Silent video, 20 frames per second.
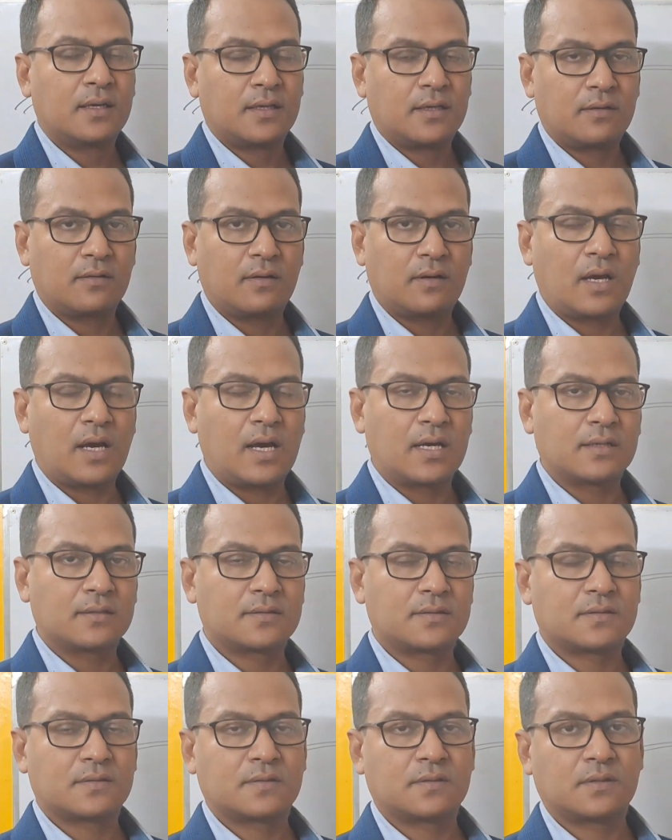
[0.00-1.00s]
your
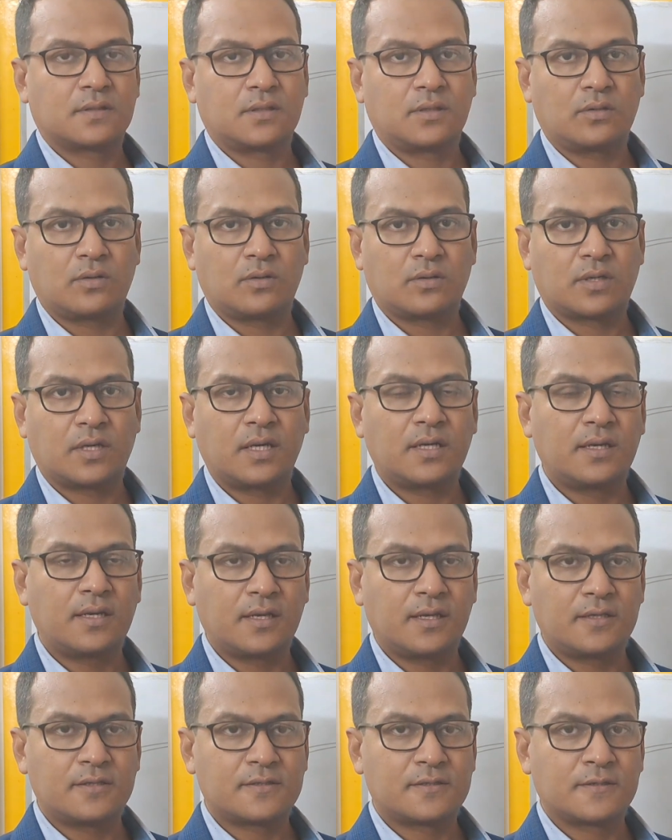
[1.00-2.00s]
lungs, your
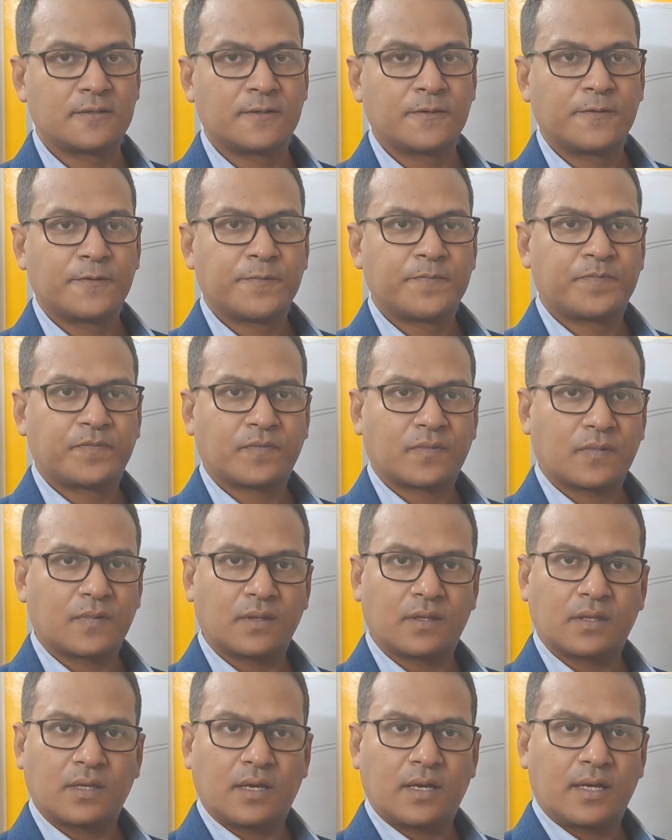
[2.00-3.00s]
kidneys,
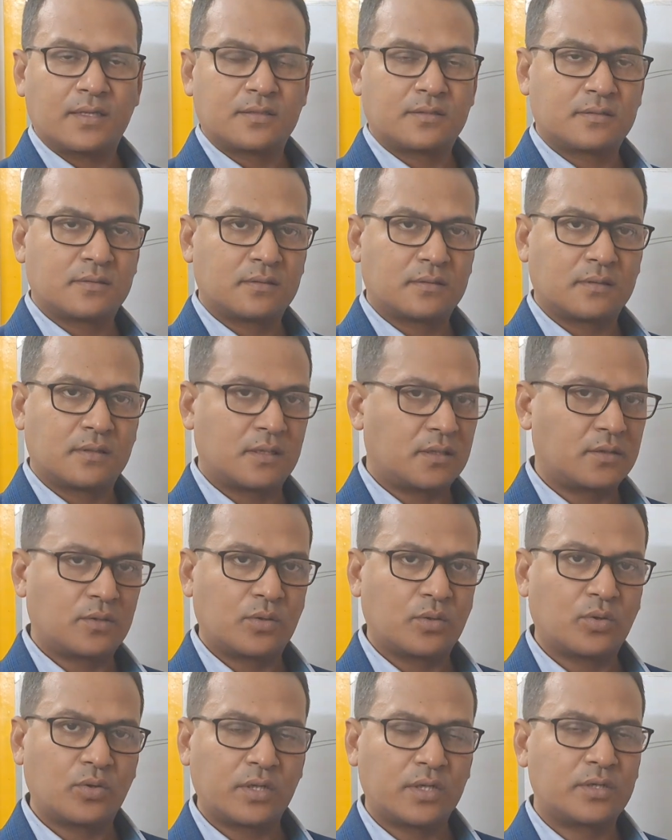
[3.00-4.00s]
has
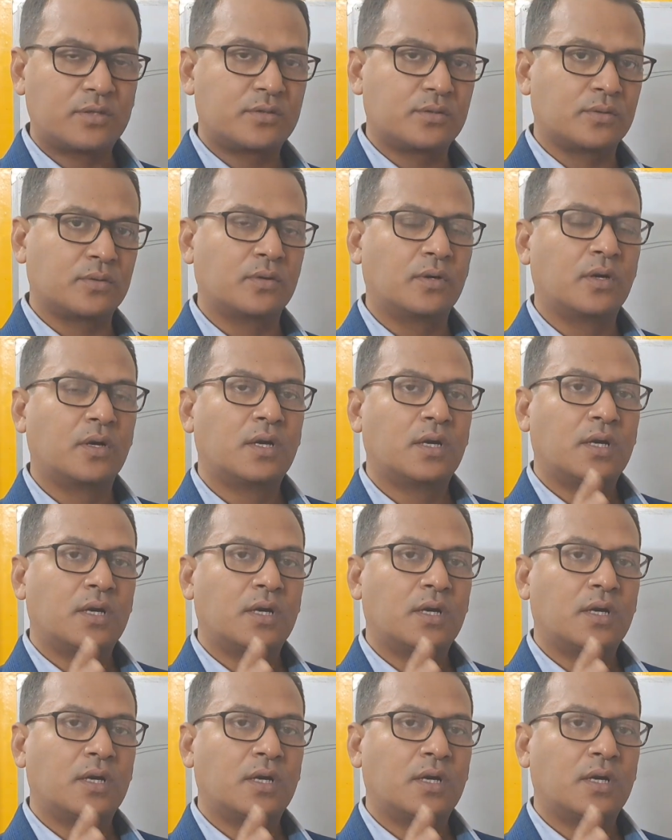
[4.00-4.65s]
no need to